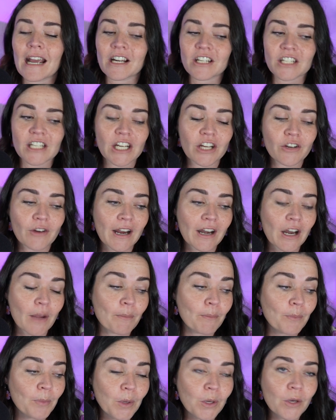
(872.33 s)
actually create a
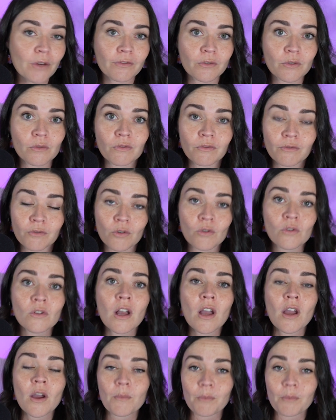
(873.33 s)
beautiful full